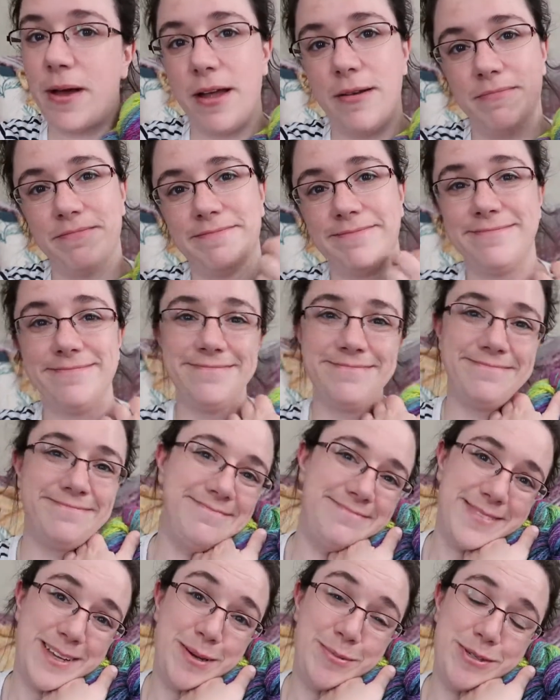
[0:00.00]
but
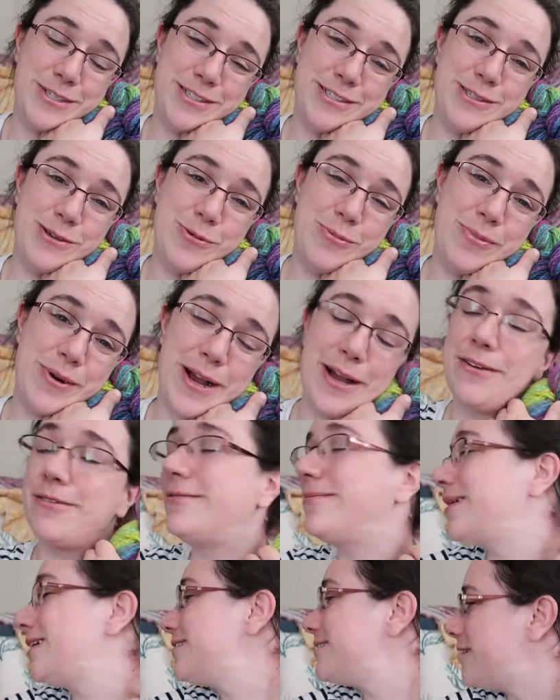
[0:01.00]
I'm just so
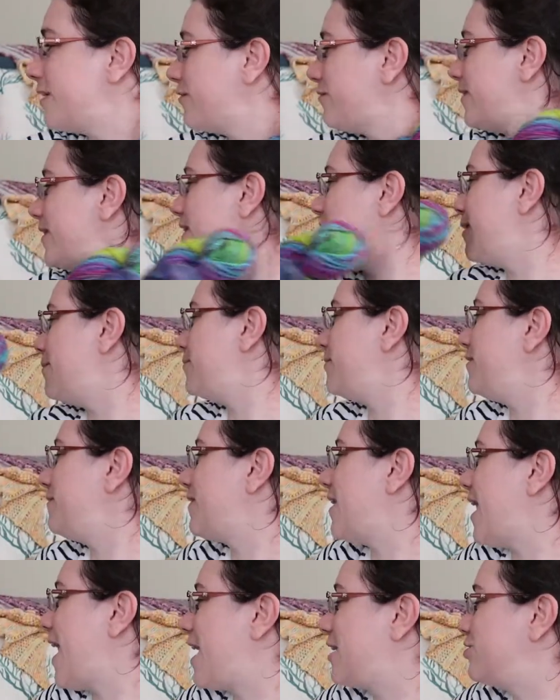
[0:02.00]
proud of myself. I can't
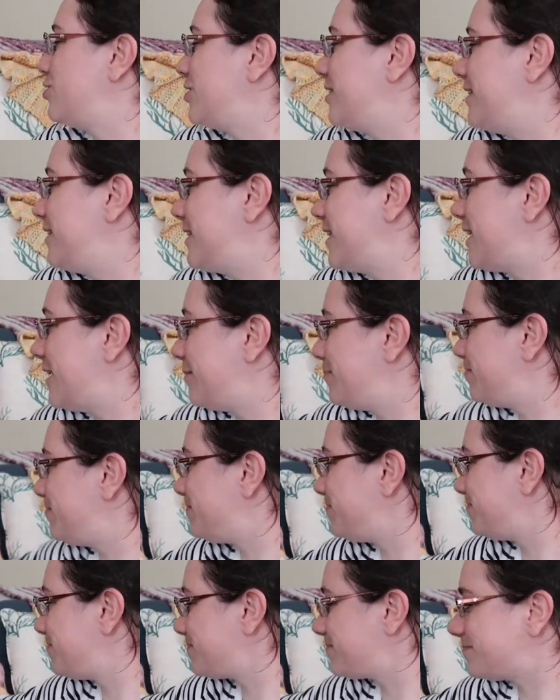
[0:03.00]
believe I actually did it.
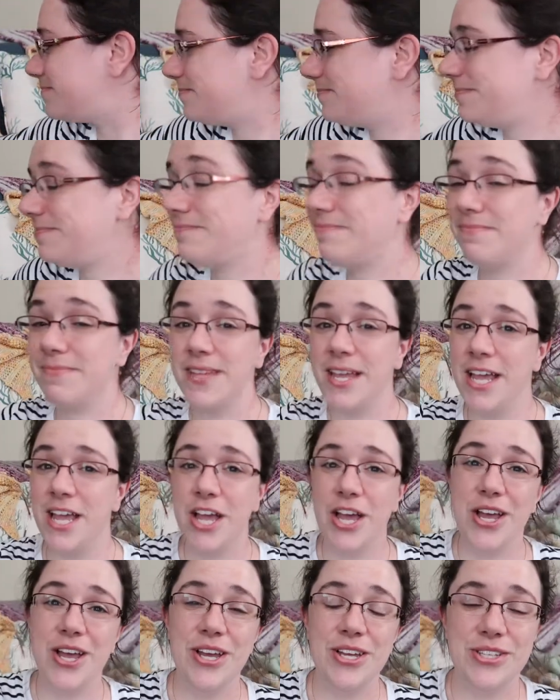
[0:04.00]

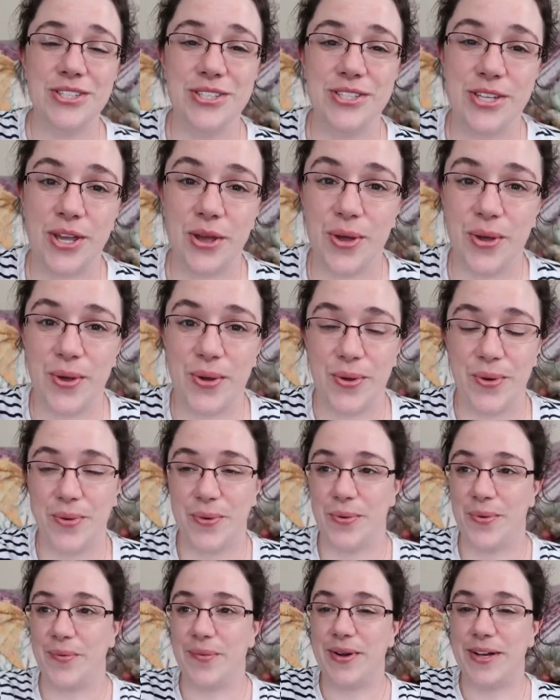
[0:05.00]

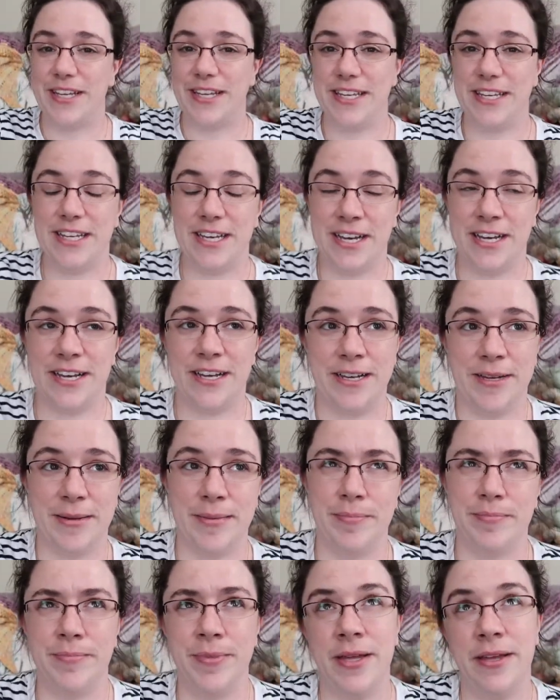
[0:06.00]
So,
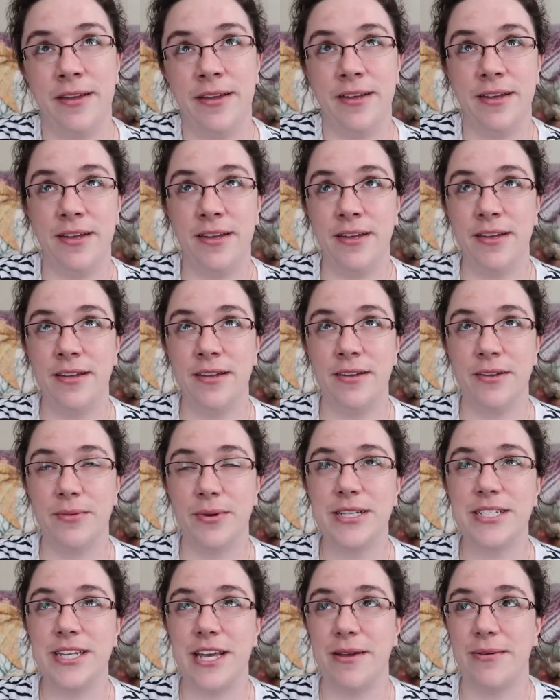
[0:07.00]

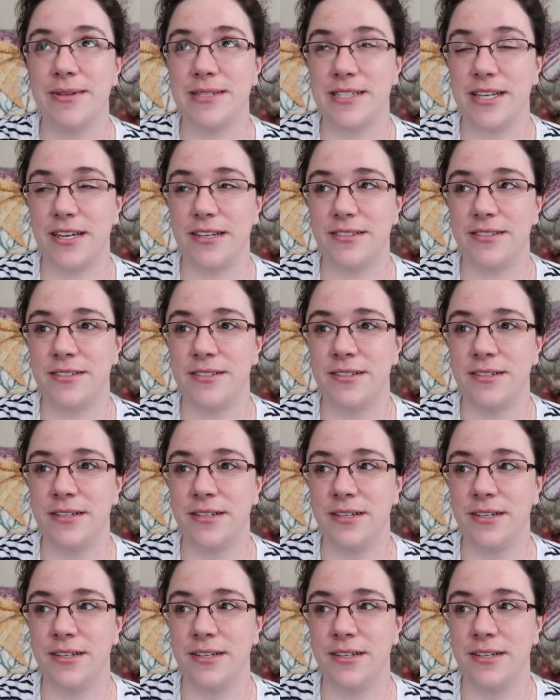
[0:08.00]
what day was it?